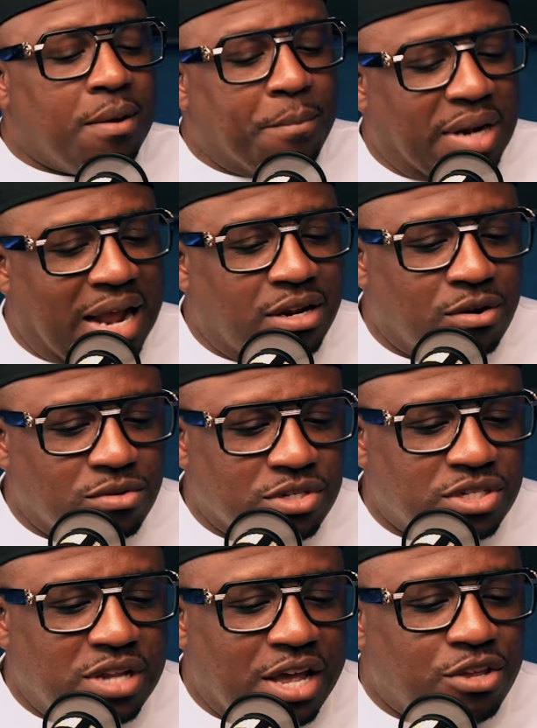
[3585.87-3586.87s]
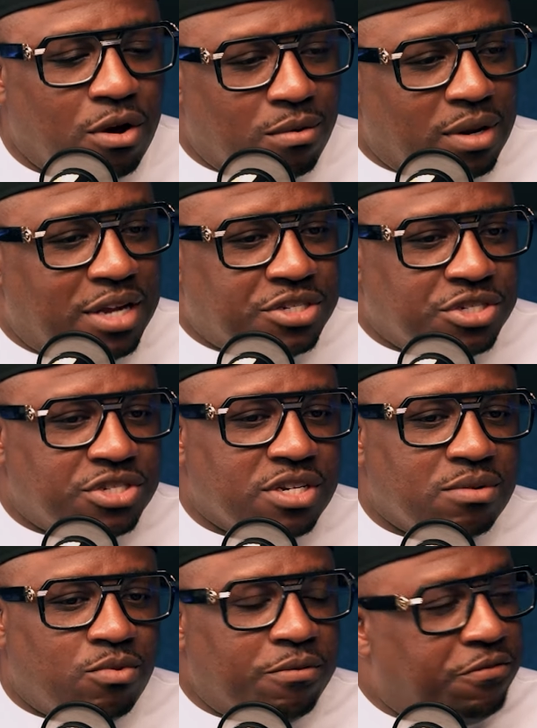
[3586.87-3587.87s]
But I noticed that your
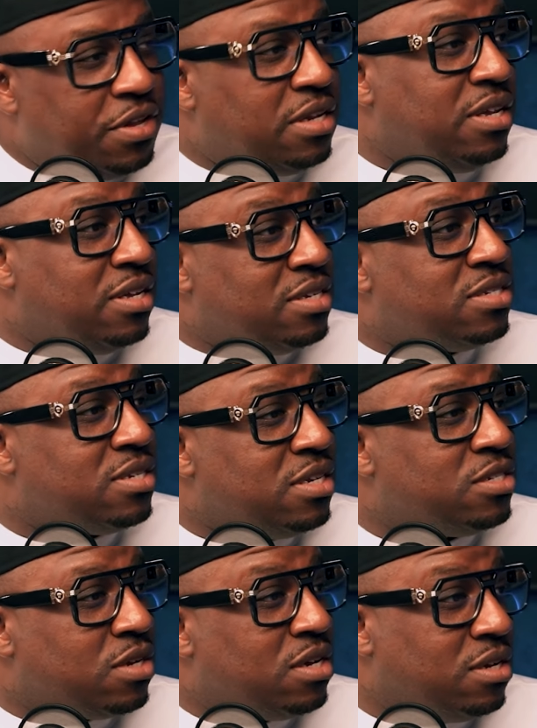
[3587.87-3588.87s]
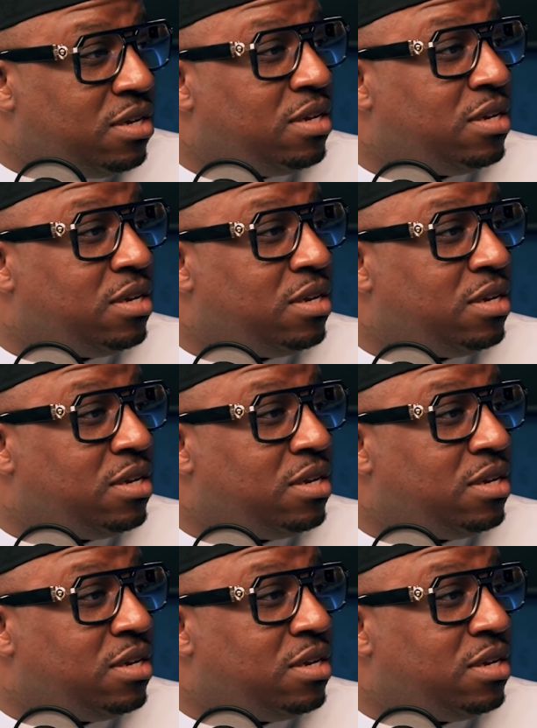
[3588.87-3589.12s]
relationship with 50 is good.